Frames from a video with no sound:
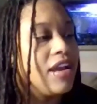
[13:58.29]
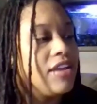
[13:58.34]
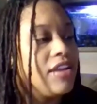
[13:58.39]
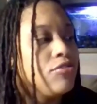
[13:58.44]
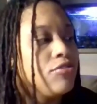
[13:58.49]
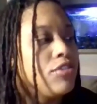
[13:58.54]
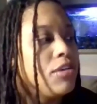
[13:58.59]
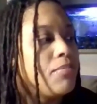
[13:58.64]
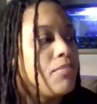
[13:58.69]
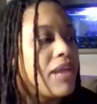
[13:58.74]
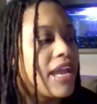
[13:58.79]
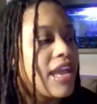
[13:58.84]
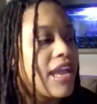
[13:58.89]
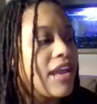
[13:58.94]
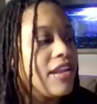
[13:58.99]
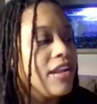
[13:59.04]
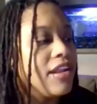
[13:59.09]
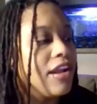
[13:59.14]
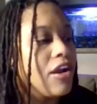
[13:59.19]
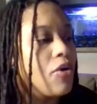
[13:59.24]
you look back
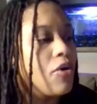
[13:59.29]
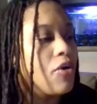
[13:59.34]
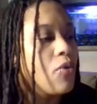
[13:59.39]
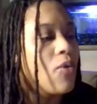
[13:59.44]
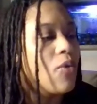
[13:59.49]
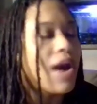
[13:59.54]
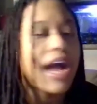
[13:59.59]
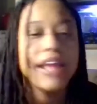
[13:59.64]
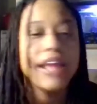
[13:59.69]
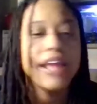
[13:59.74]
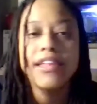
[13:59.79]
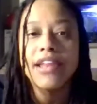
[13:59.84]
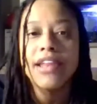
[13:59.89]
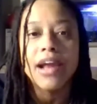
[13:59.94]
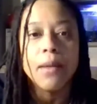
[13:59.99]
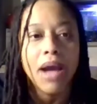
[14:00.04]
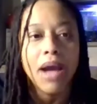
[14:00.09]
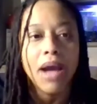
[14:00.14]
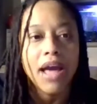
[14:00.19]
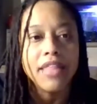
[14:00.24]
at it and go, why did
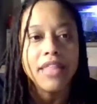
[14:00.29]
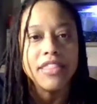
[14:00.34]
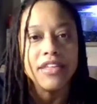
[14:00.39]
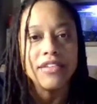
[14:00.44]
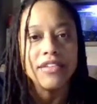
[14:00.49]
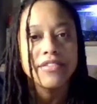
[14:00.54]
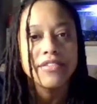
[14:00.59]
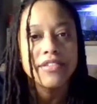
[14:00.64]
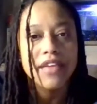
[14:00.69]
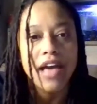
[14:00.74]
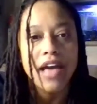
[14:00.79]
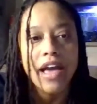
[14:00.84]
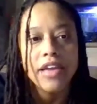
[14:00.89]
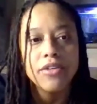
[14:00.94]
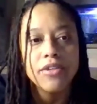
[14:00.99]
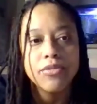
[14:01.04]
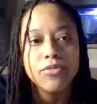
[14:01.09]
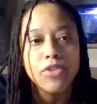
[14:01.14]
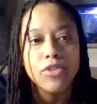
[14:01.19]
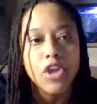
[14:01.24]
I buy this? I
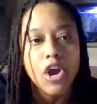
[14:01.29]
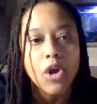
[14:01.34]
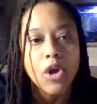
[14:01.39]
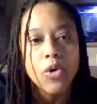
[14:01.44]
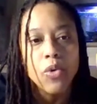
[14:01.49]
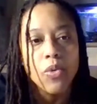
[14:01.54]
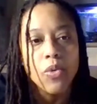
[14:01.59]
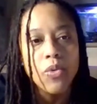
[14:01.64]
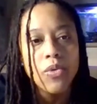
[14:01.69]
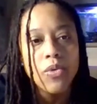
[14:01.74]
don't know